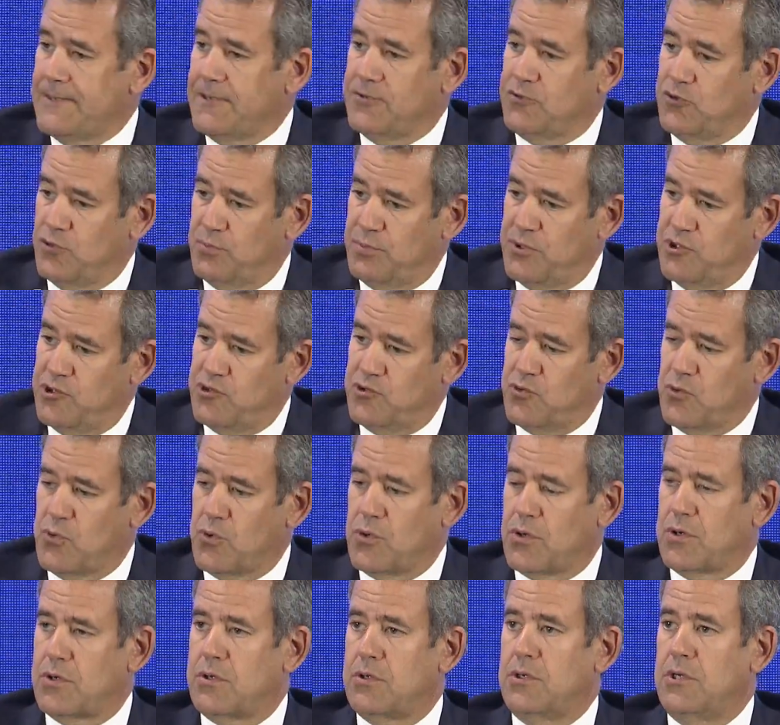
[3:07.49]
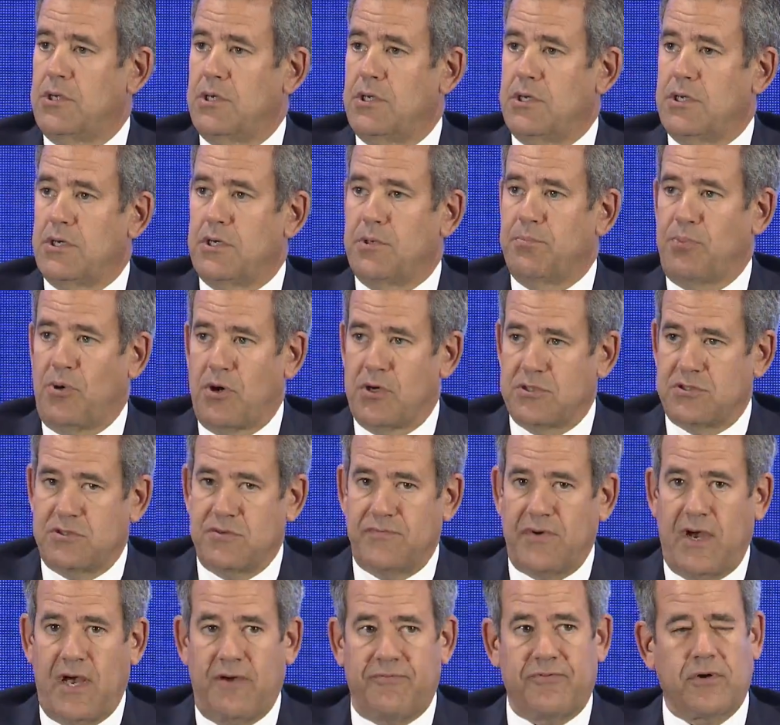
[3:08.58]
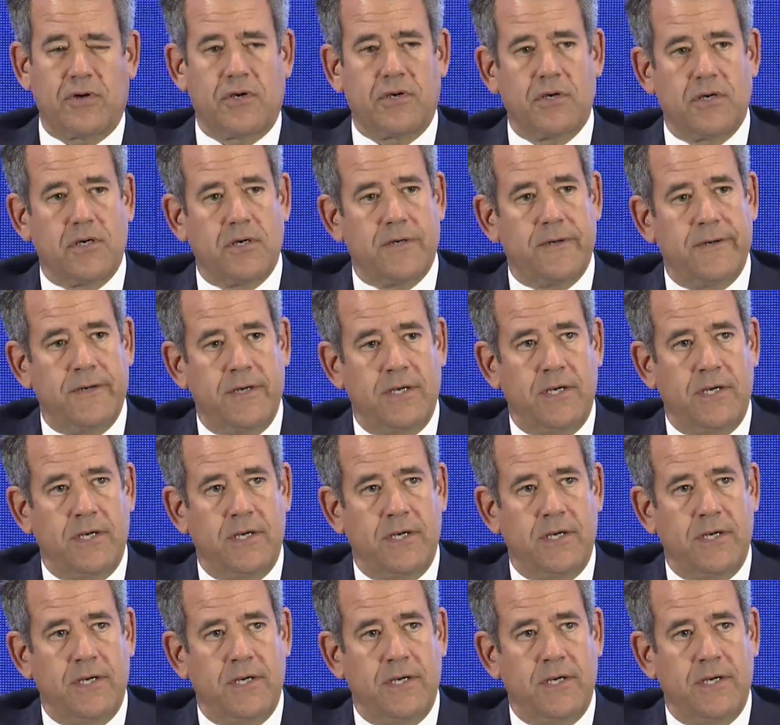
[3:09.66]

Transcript: to be sure, parts of Africa.